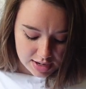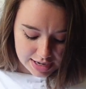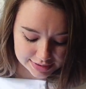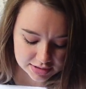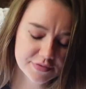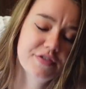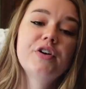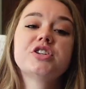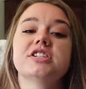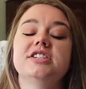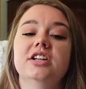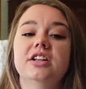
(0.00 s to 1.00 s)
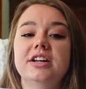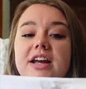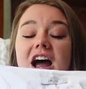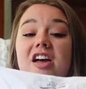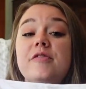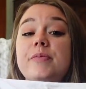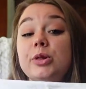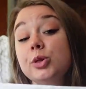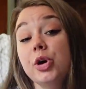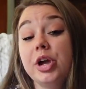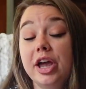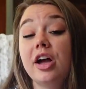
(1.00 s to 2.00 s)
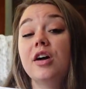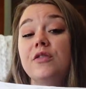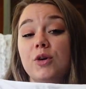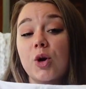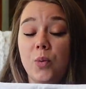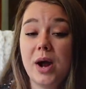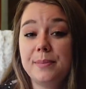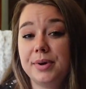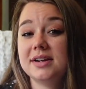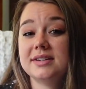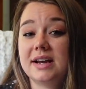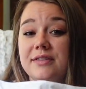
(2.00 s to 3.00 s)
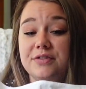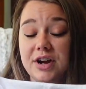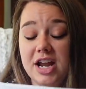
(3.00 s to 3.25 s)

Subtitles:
I love the versatility. I have been looking for a white button down for